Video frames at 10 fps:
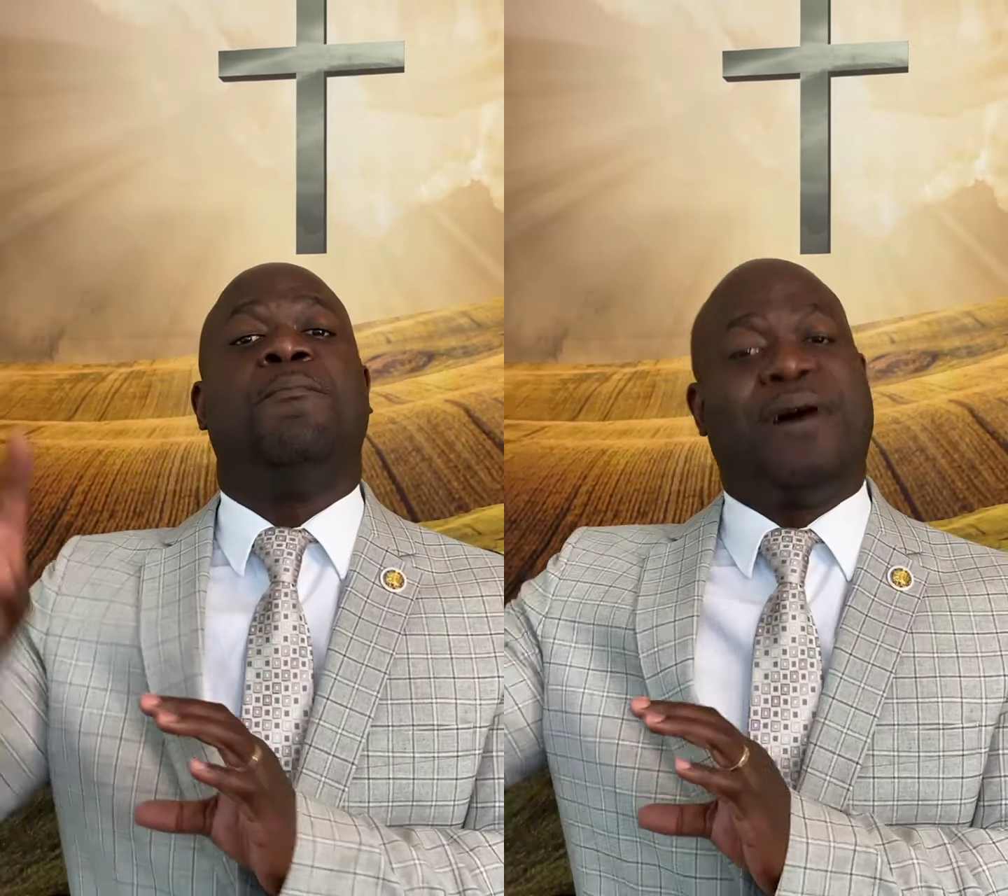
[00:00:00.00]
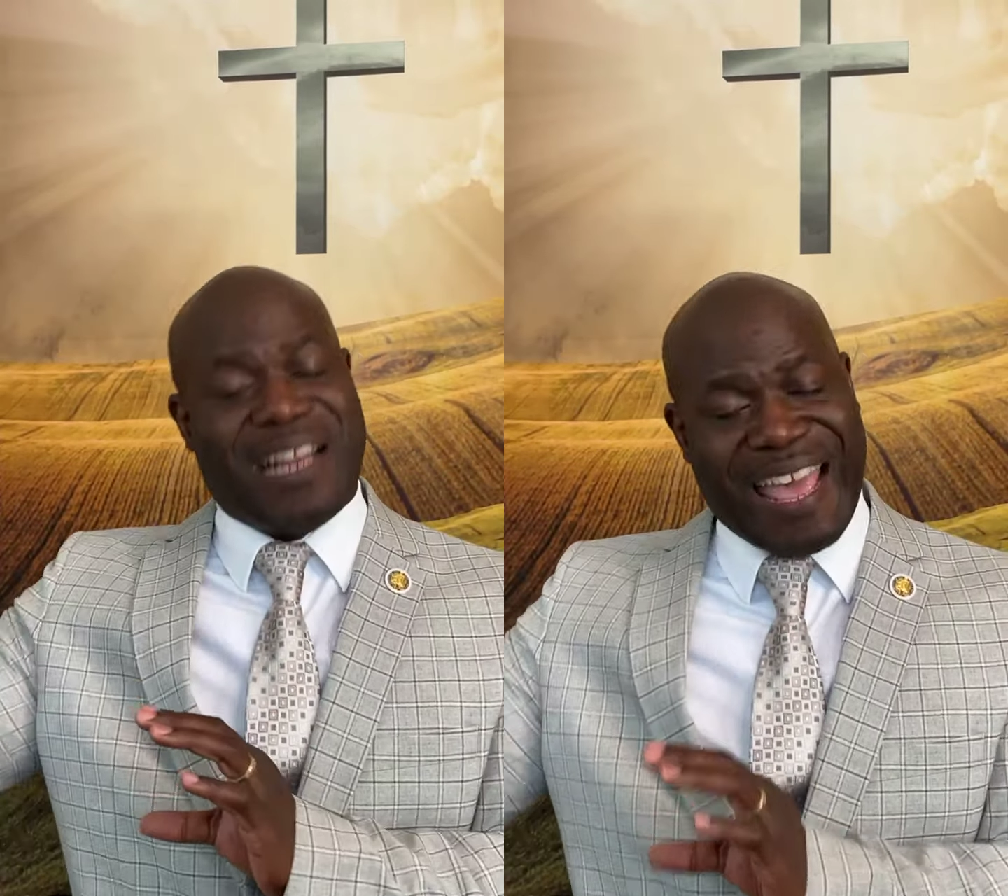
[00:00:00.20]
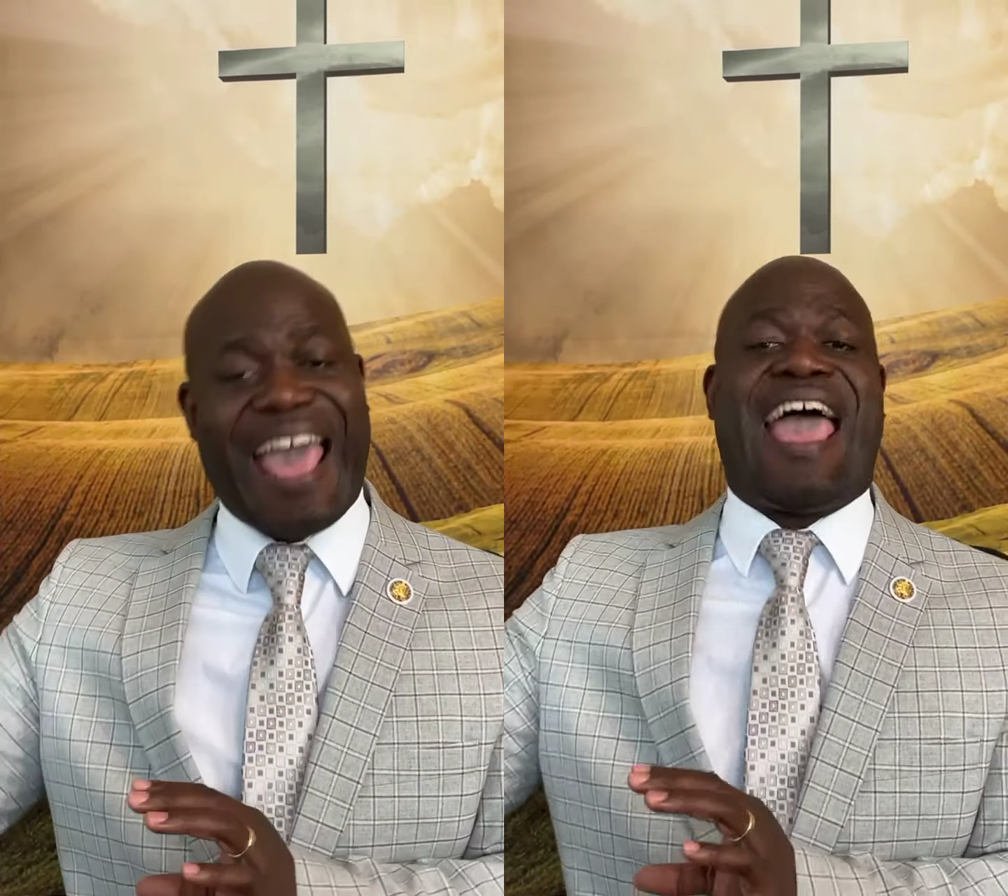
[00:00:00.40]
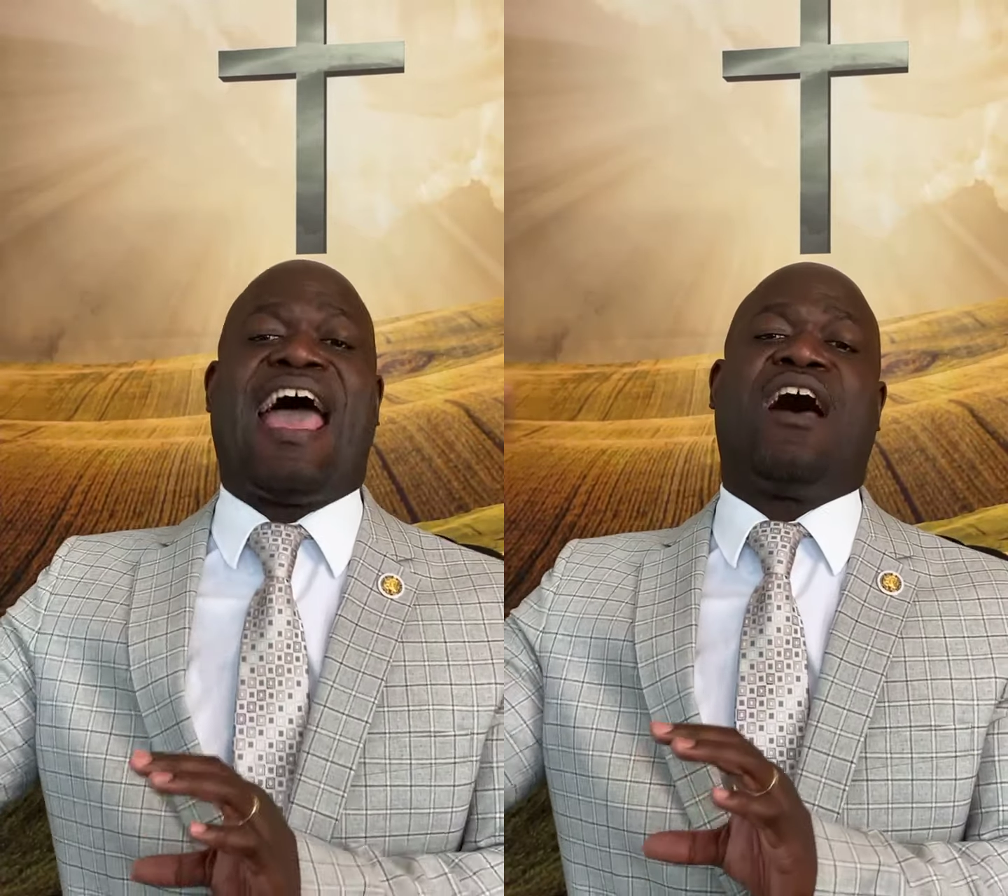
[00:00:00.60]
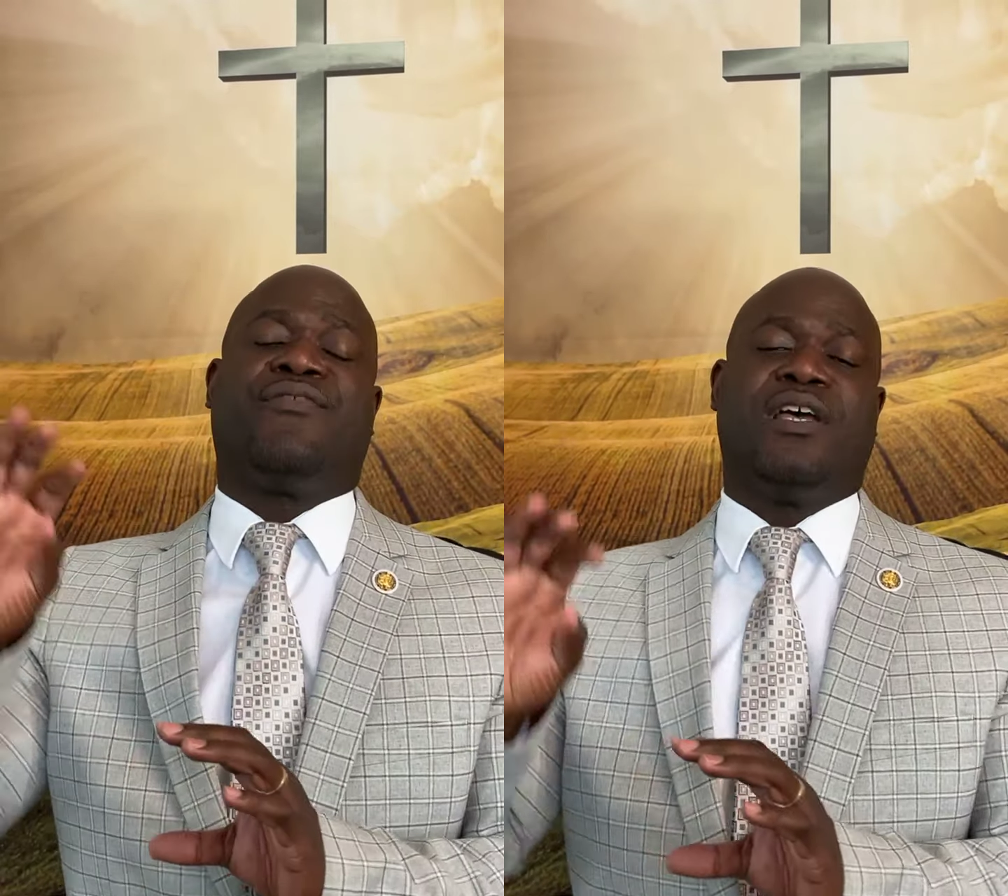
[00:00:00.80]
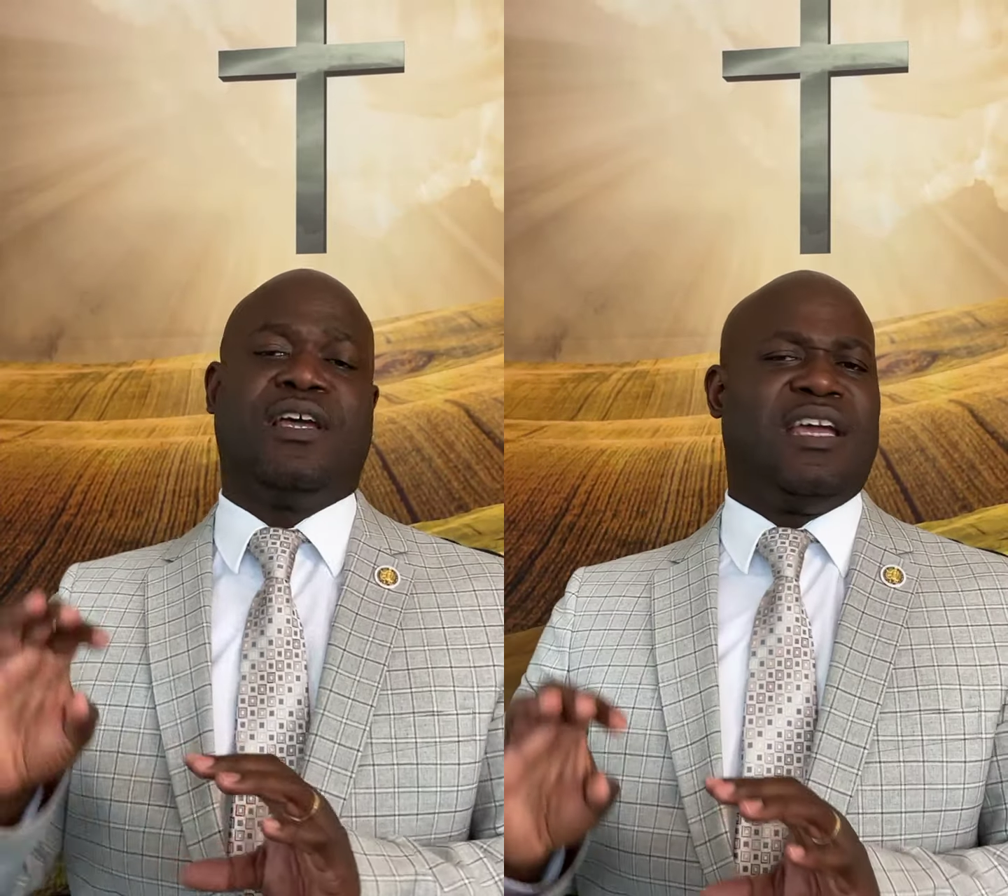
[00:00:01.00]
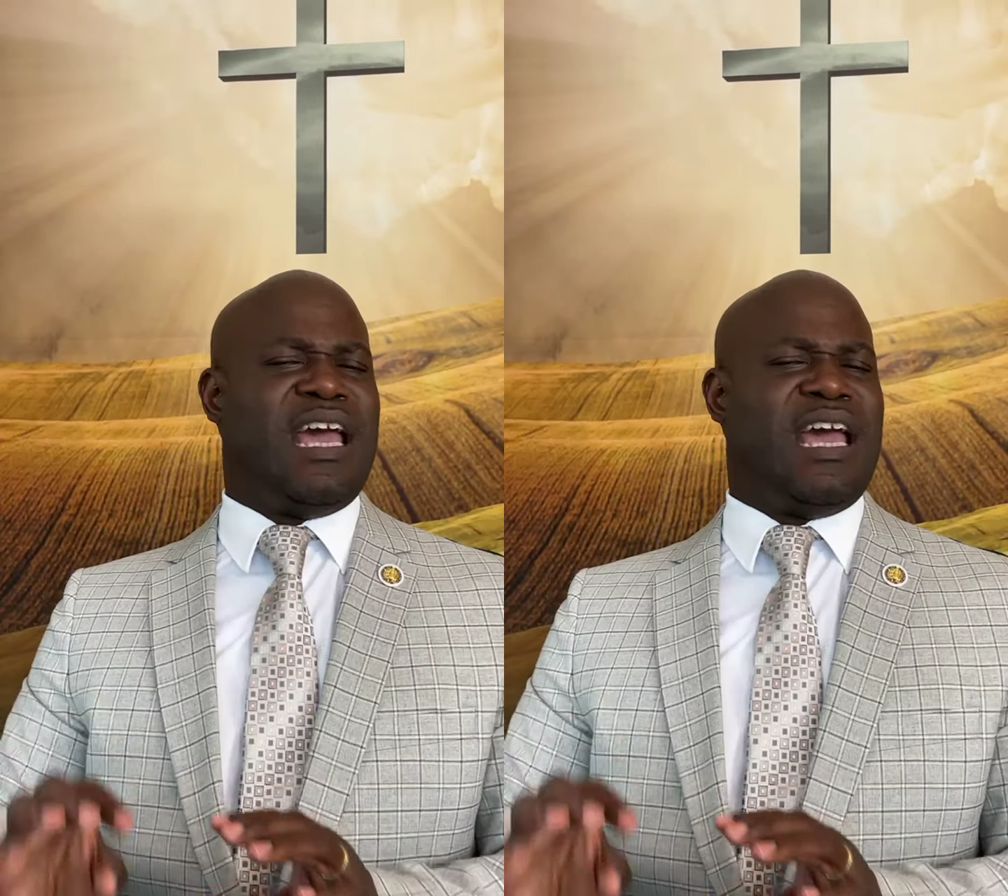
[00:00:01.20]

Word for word: but have